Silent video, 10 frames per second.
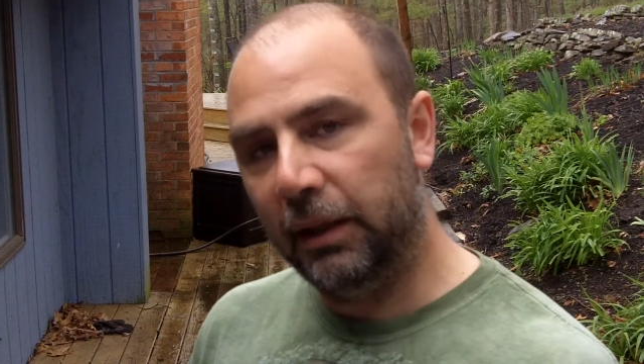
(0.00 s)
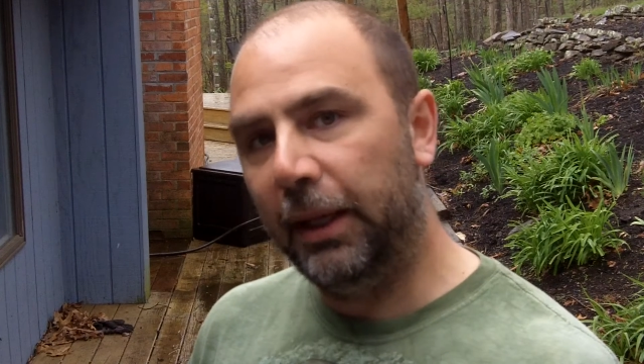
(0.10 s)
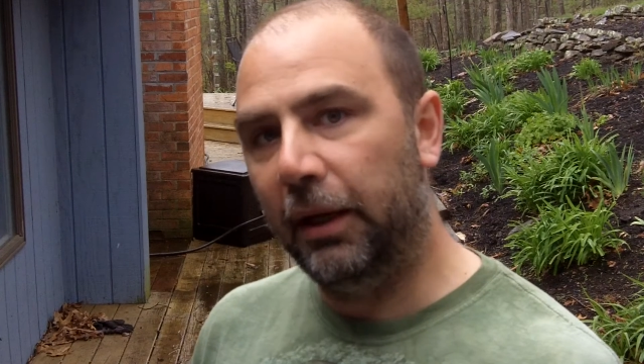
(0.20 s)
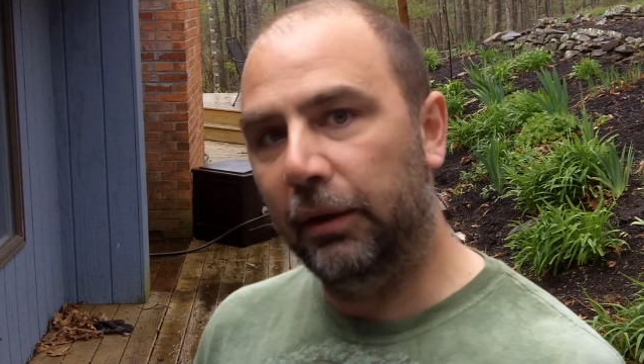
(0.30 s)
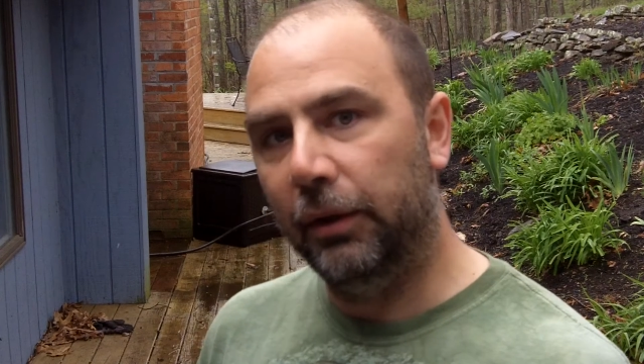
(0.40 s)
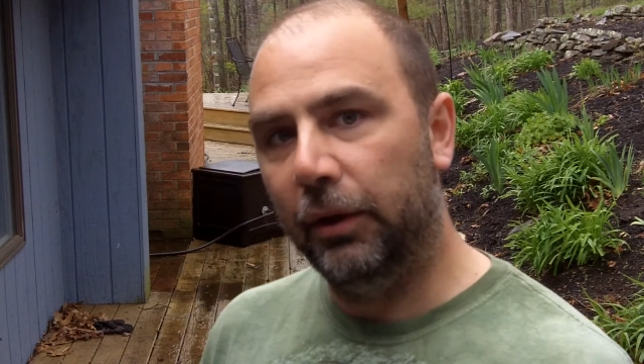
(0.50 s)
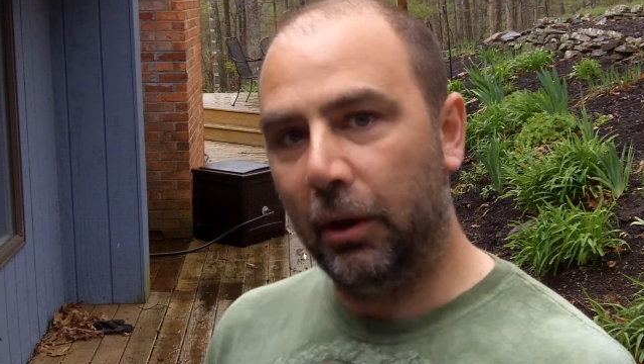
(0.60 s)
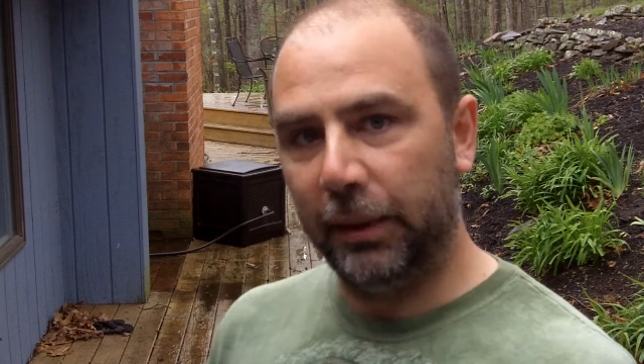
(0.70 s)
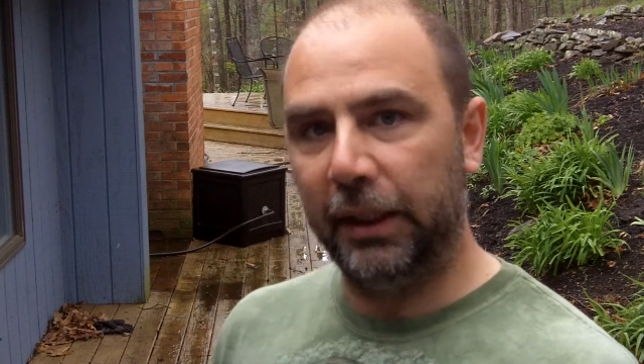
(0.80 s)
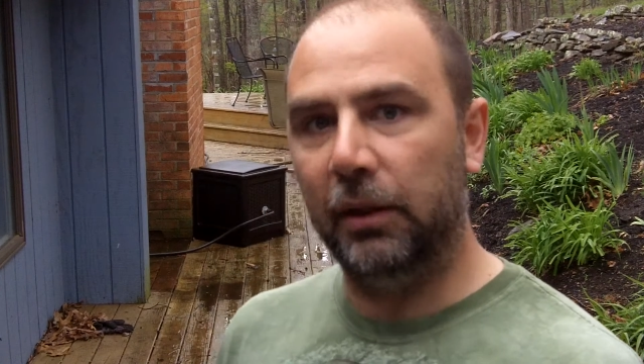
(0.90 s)
about
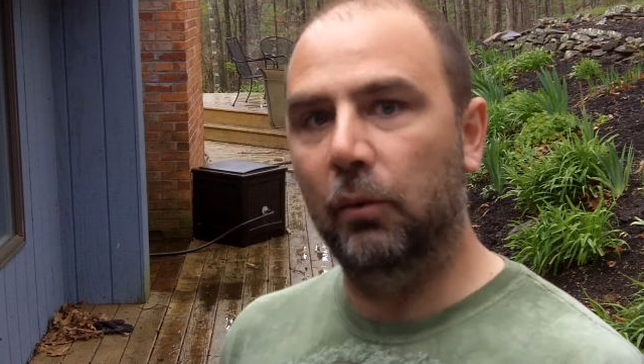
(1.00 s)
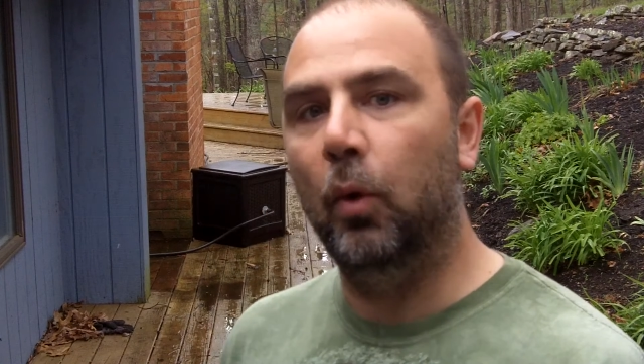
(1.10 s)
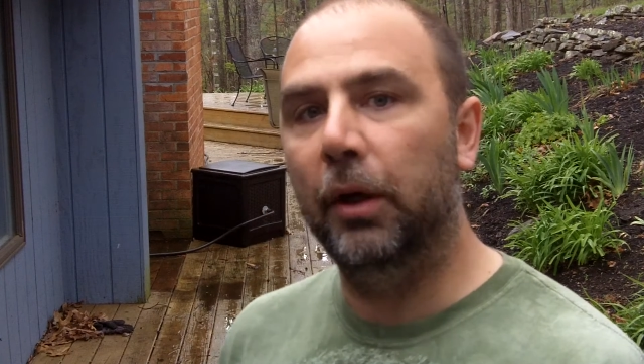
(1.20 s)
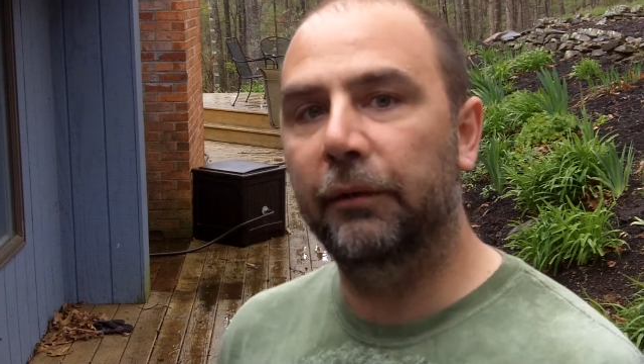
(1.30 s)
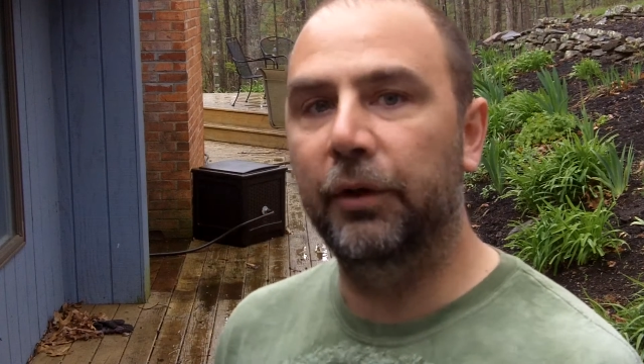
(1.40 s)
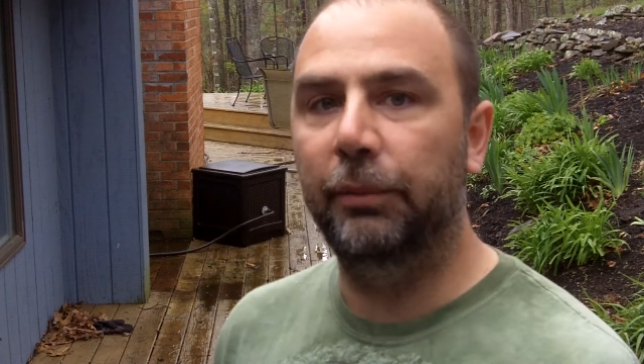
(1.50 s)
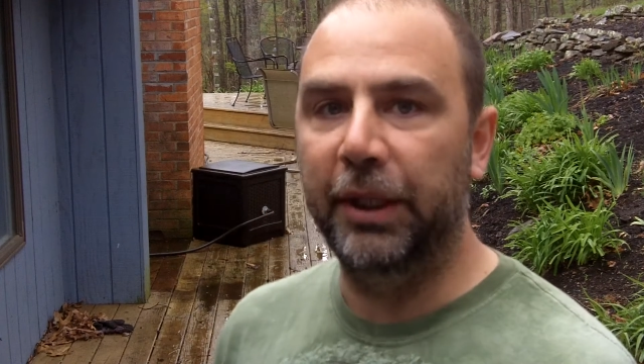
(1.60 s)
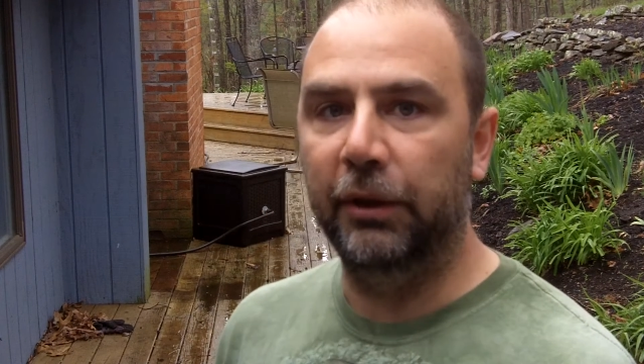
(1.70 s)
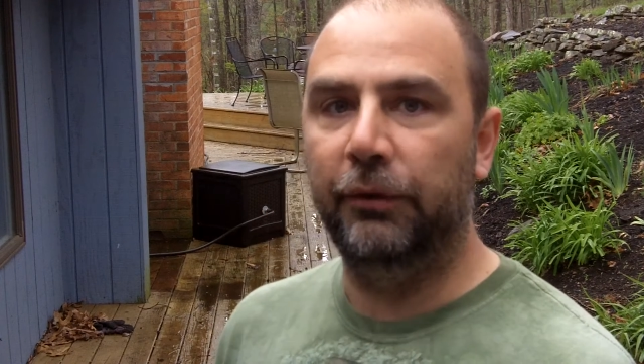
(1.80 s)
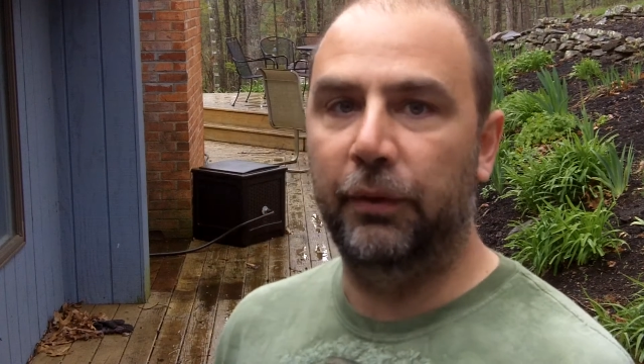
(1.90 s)
nominating one of your
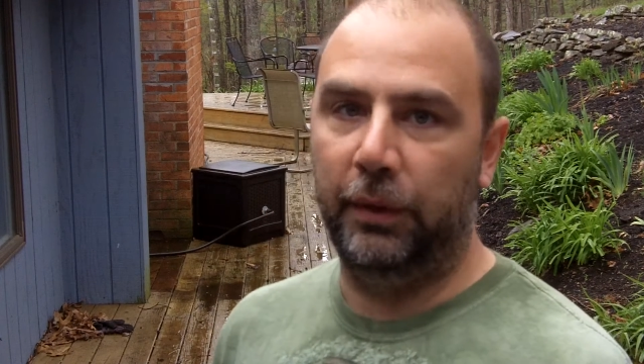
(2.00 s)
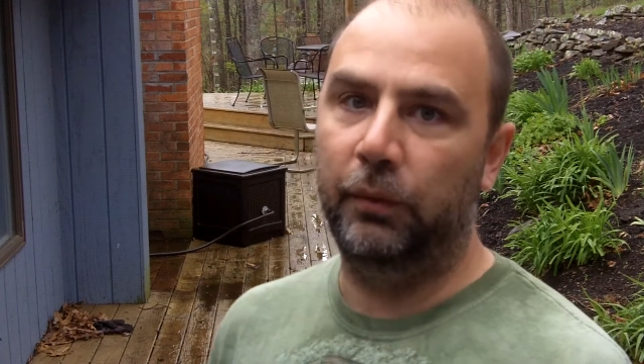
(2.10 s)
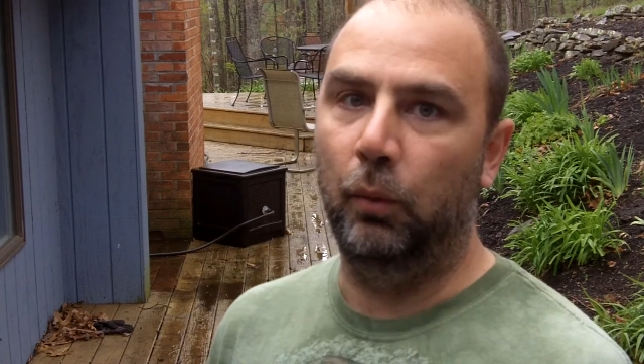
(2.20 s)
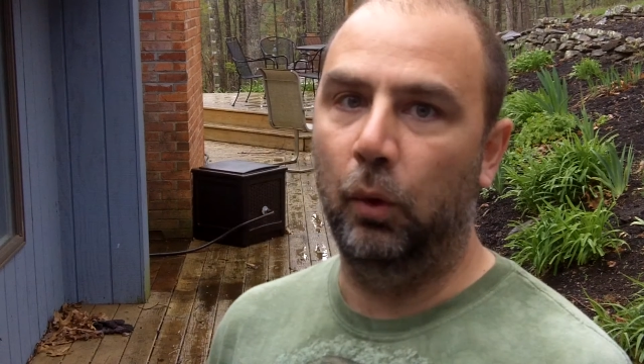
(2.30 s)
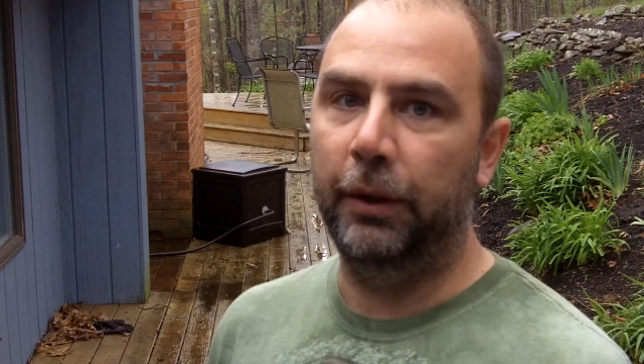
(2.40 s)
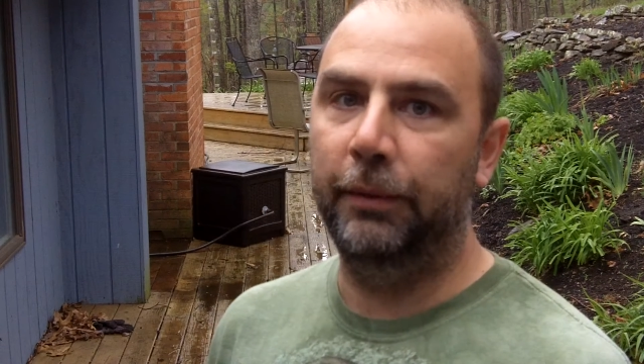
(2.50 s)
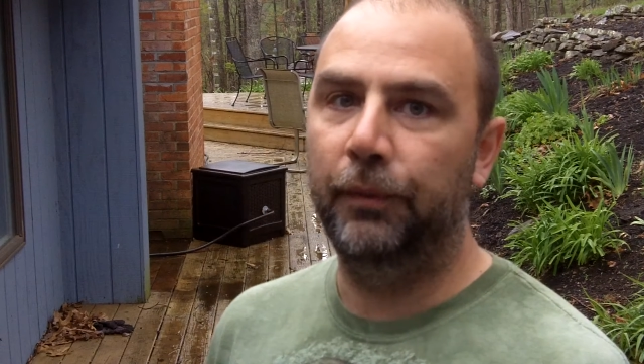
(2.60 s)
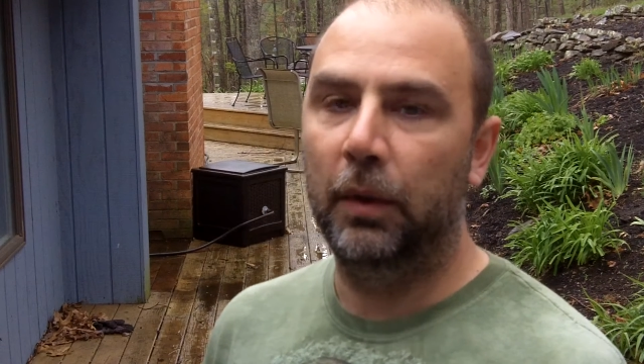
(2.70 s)
peers for this award.